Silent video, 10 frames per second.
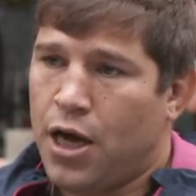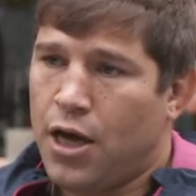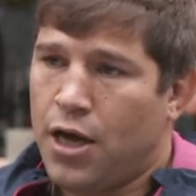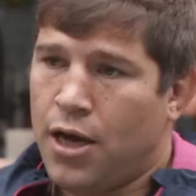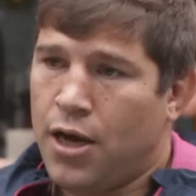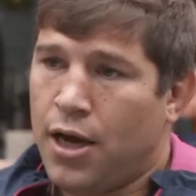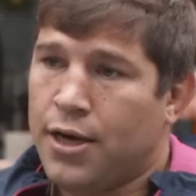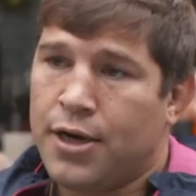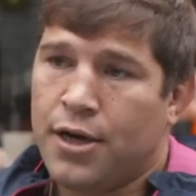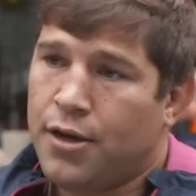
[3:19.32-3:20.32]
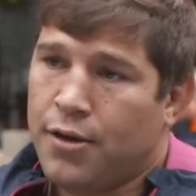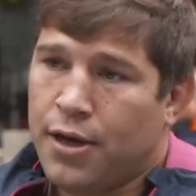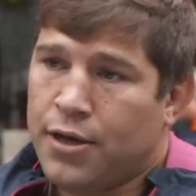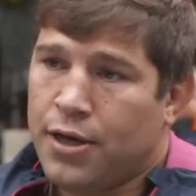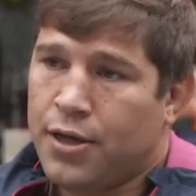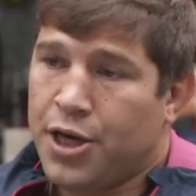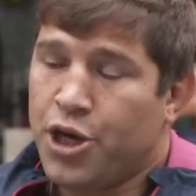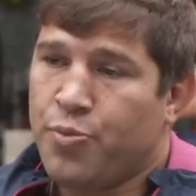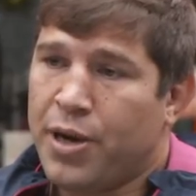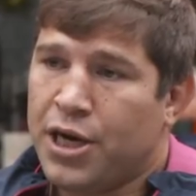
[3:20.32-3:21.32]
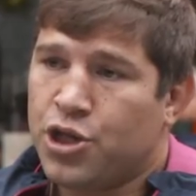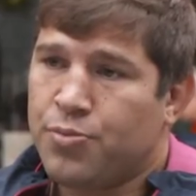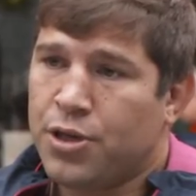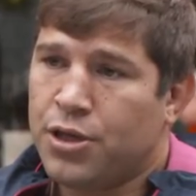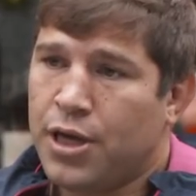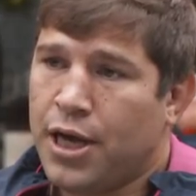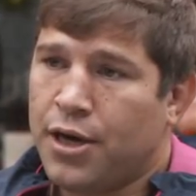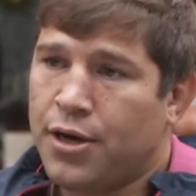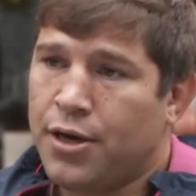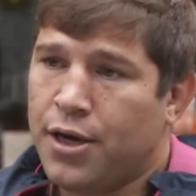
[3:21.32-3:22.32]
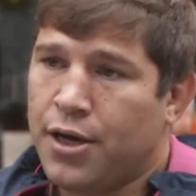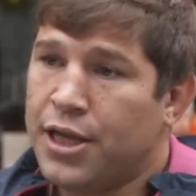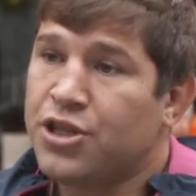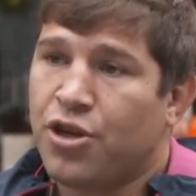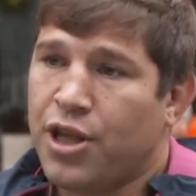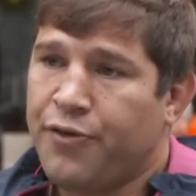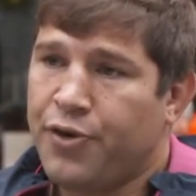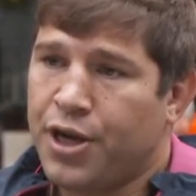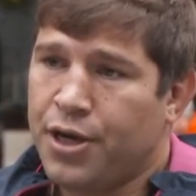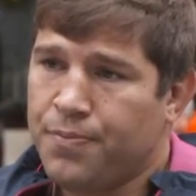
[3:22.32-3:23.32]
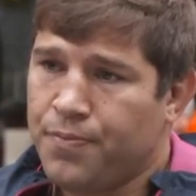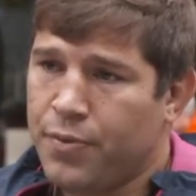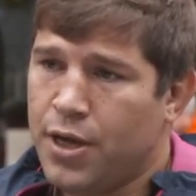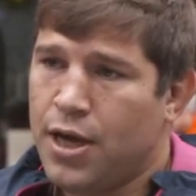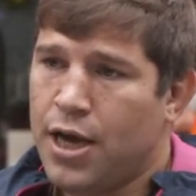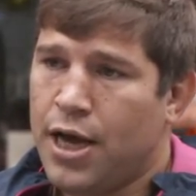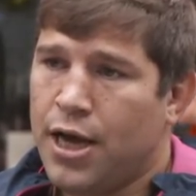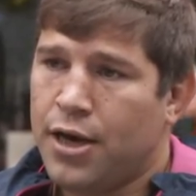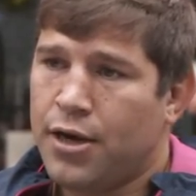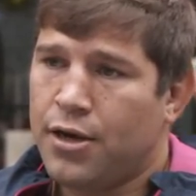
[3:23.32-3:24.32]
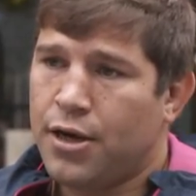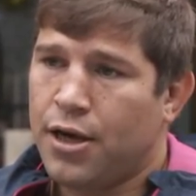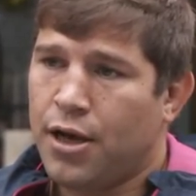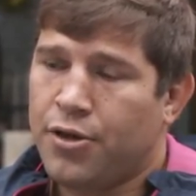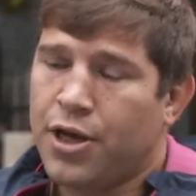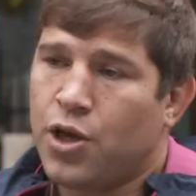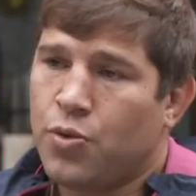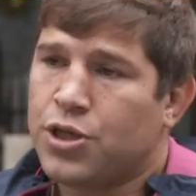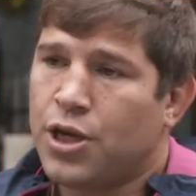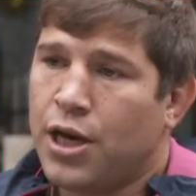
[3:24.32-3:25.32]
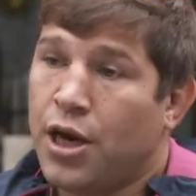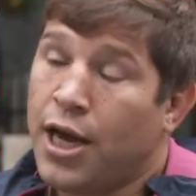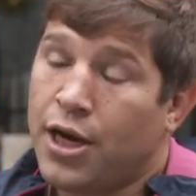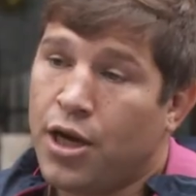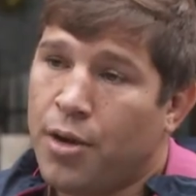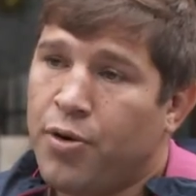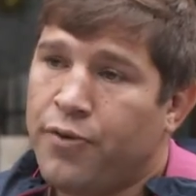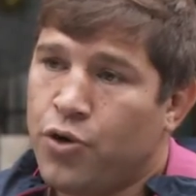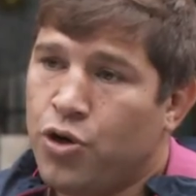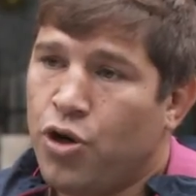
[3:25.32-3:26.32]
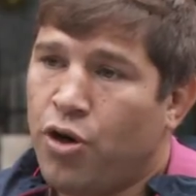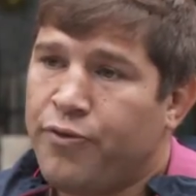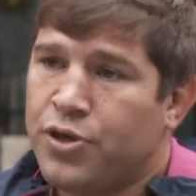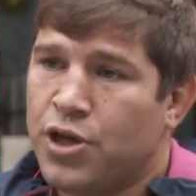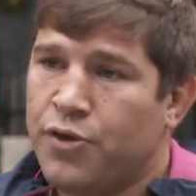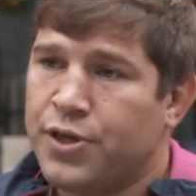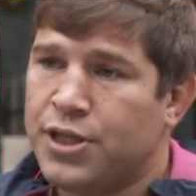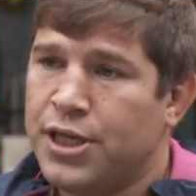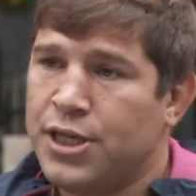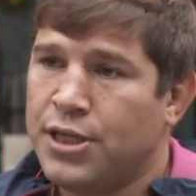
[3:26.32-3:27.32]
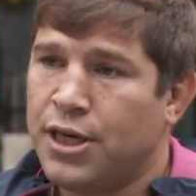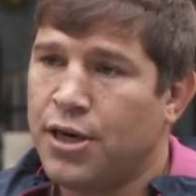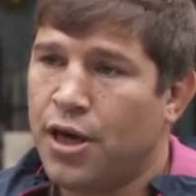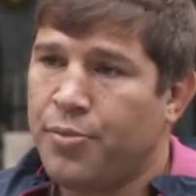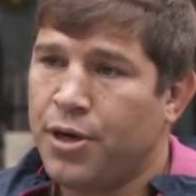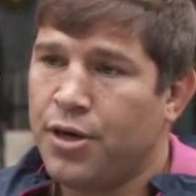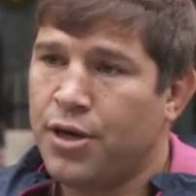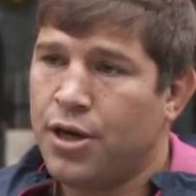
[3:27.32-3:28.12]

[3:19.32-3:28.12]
uh, under under the new management and uh, in South Africa, and I think it was. And I had a couple of good offers overseas, and I mean,